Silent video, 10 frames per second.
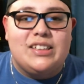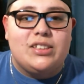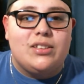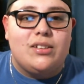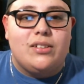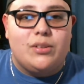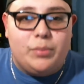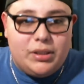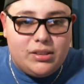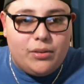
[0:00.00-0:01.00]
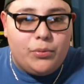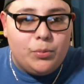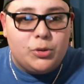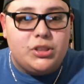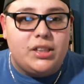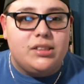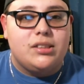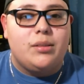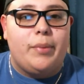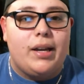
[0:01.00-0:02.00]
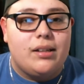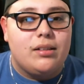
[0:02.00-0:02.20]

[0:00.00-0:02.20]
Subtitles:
So there'll be a few more changes in the back,